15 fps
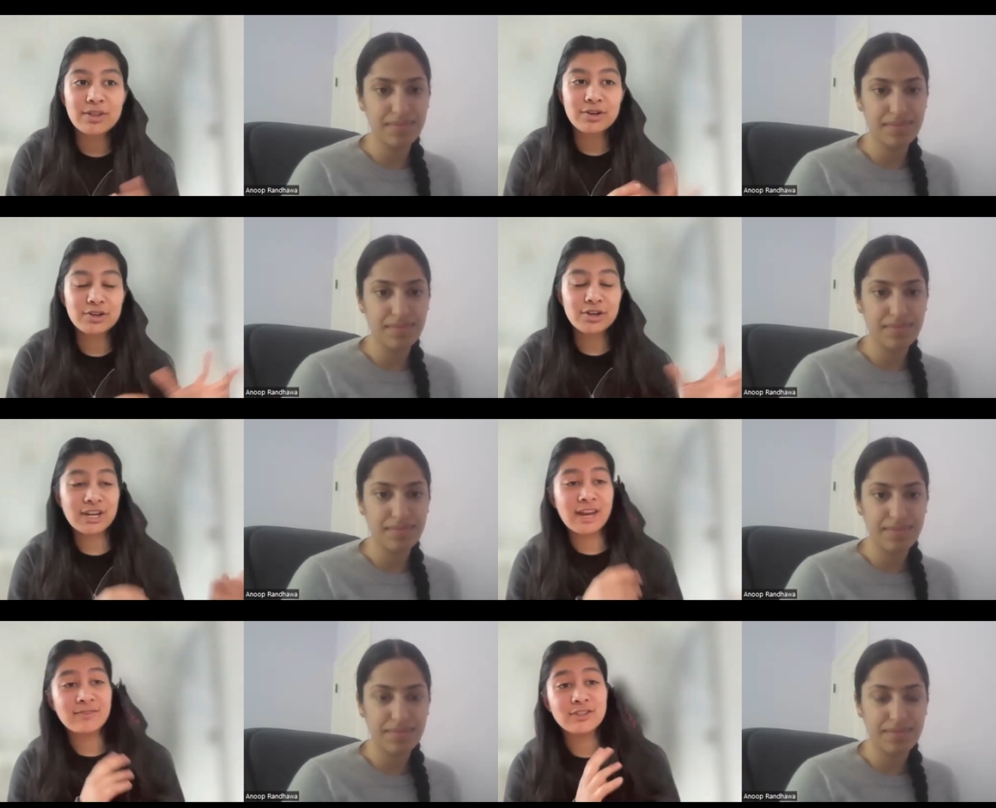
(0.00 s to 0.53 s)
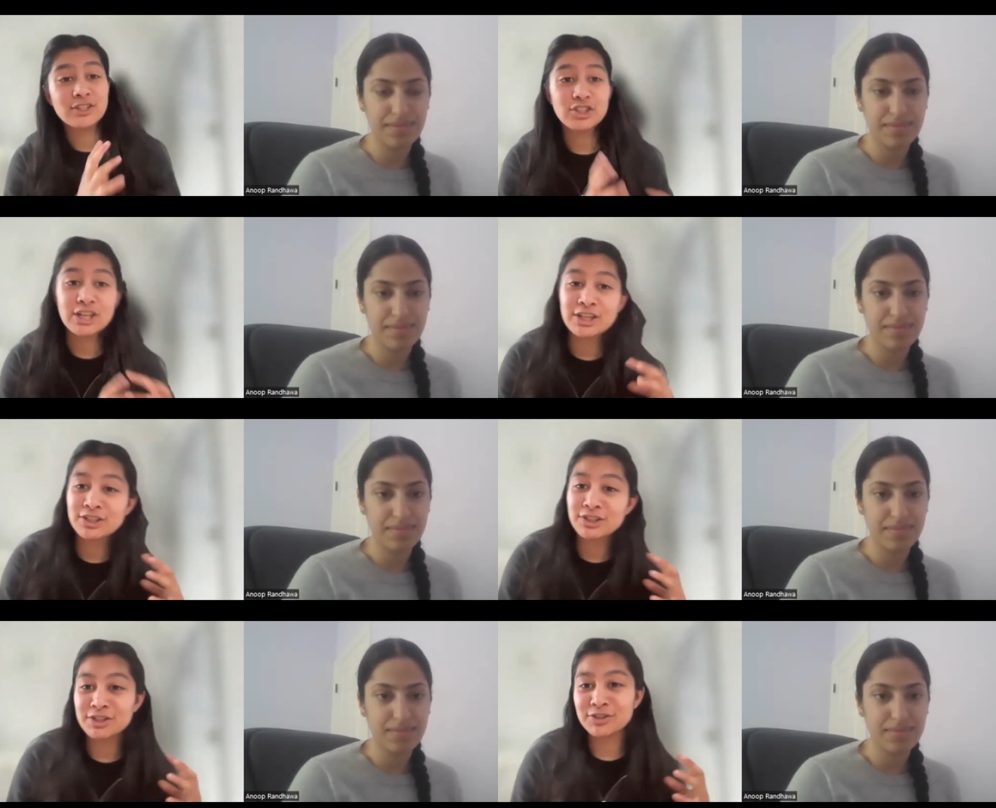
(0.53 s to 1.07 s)
Speaker 1: whether you're going to have to
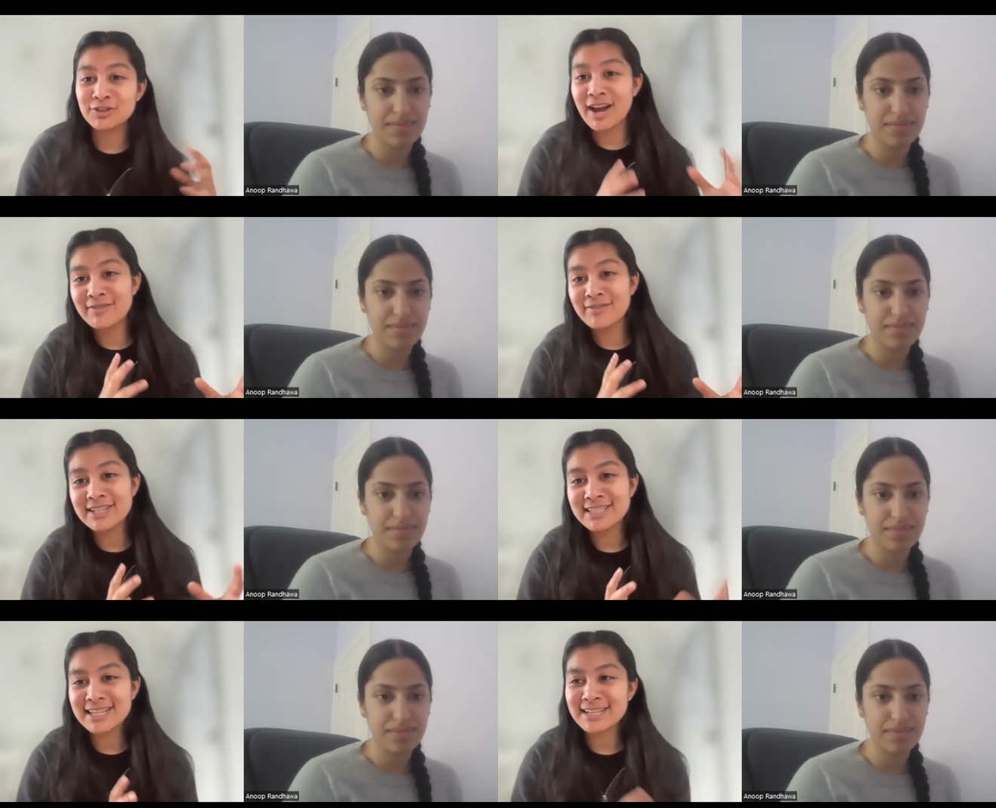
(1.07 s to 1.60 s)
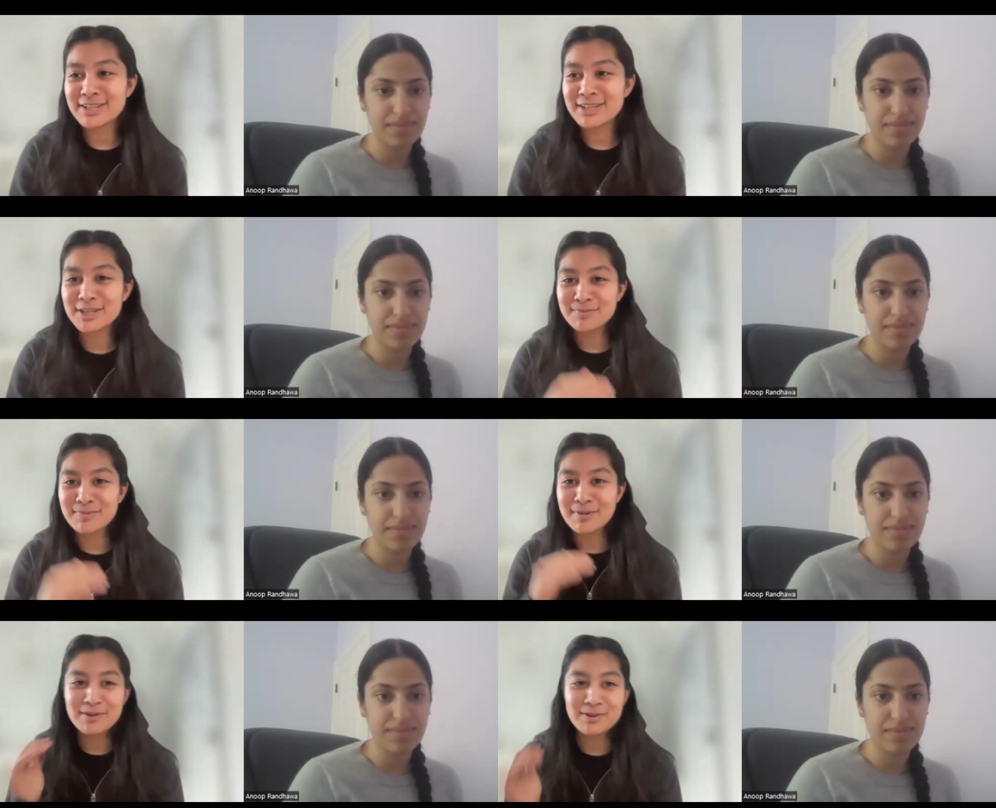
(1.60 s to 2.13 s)
change the traffic
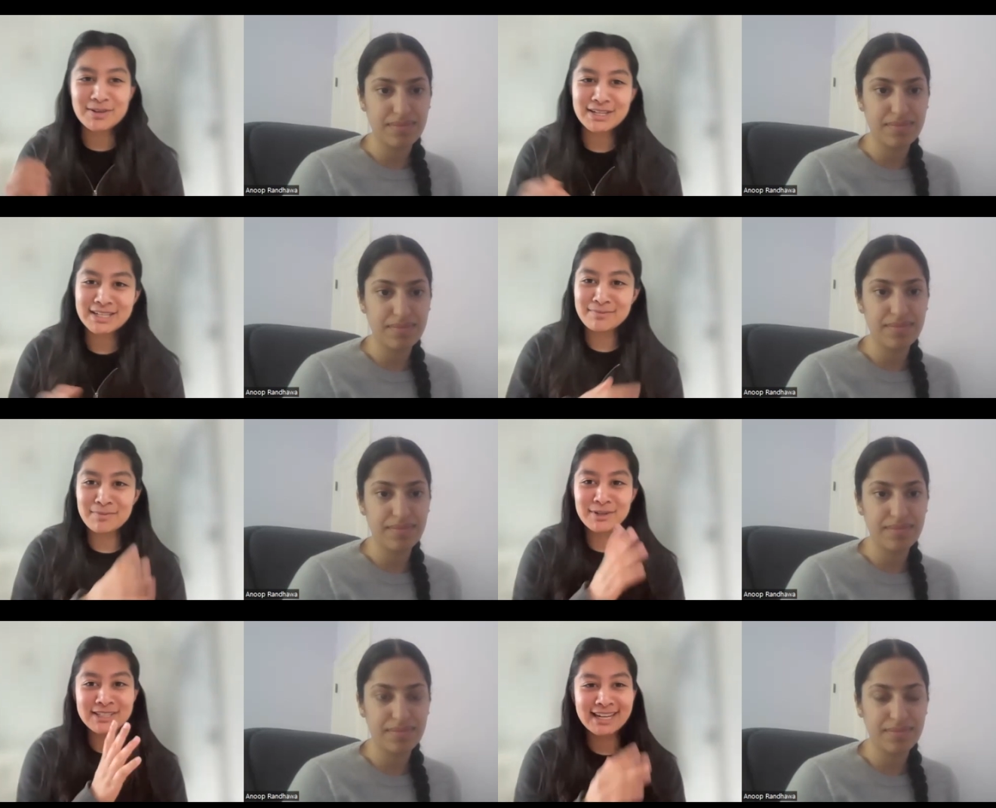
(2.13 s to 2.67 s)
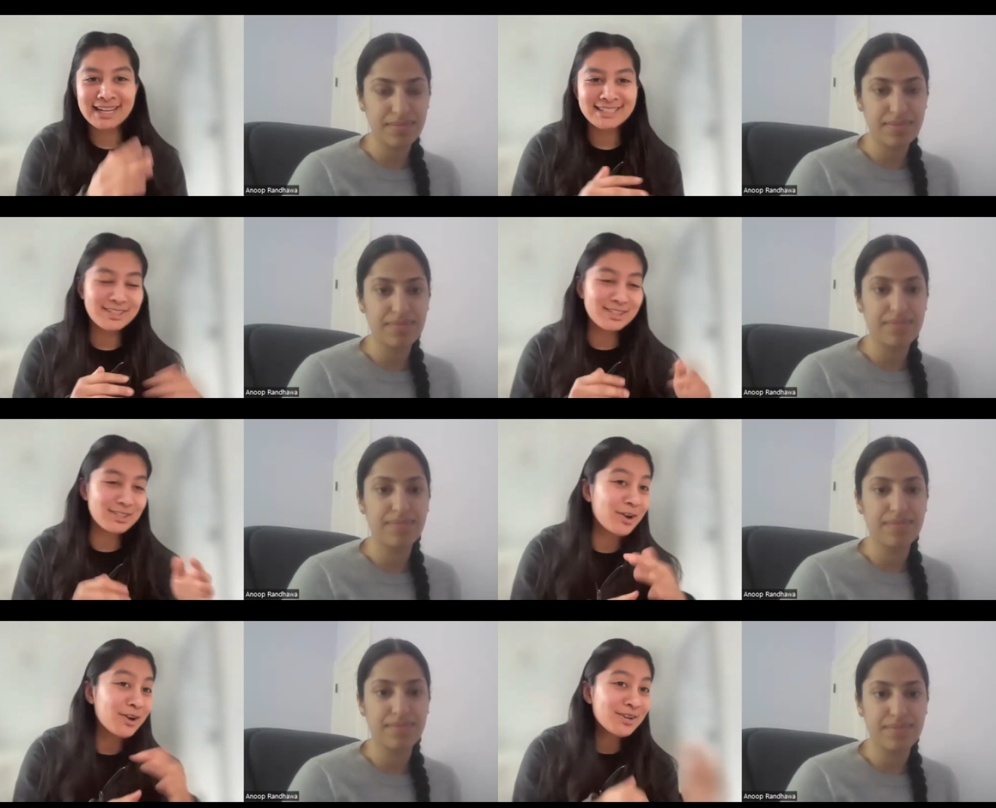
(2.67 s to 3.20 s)
signals, maybe you need a
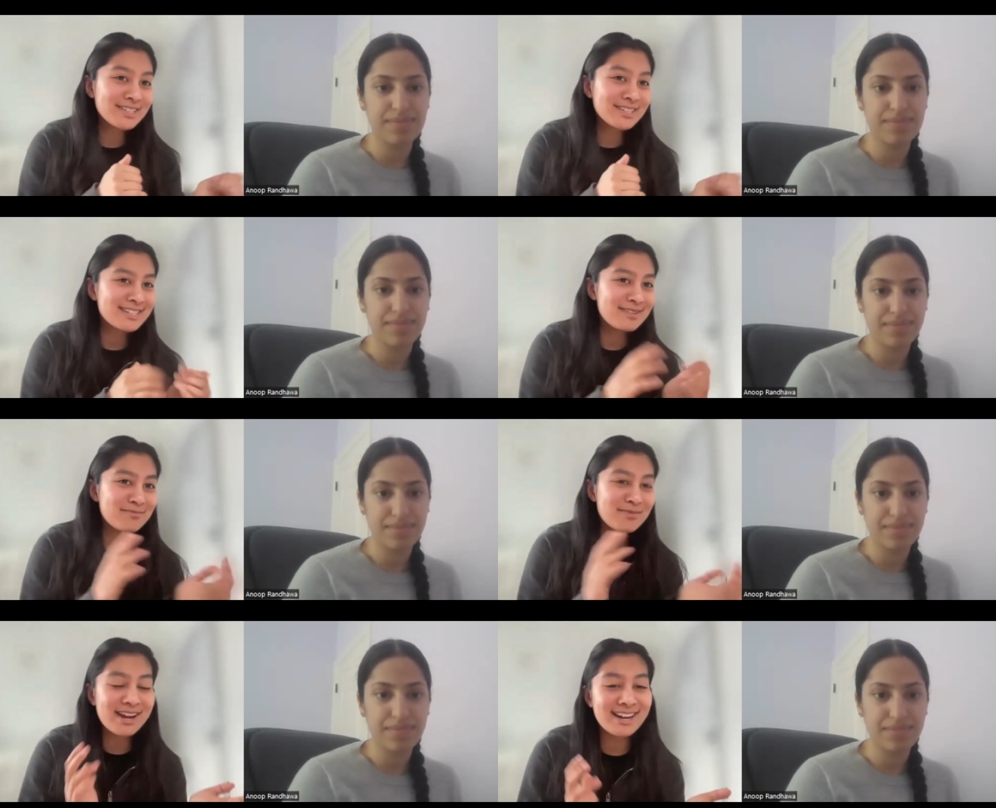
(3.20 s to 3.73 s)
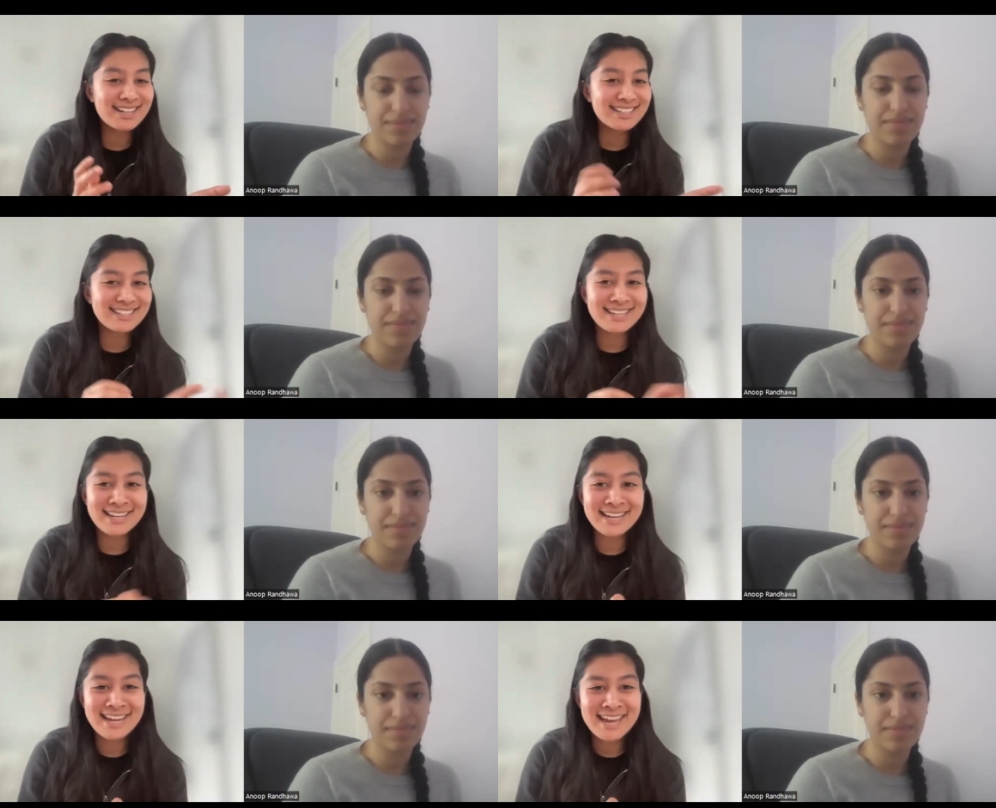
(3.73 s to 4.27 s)
protected turn somewhere
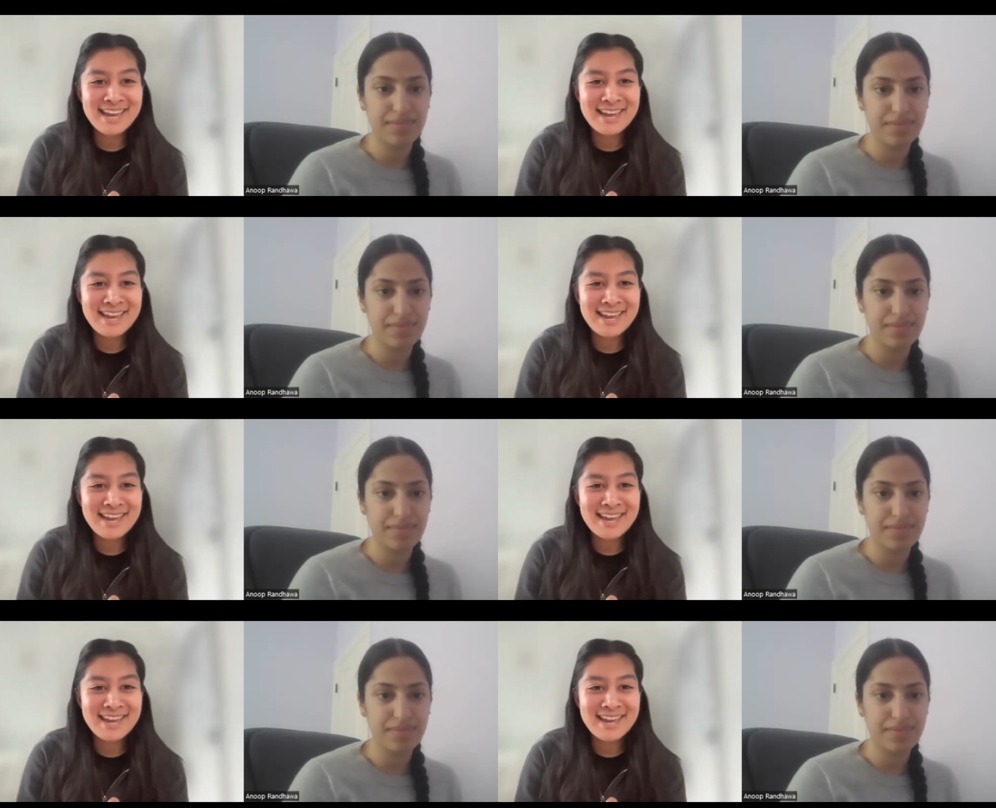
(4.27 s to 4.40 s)
to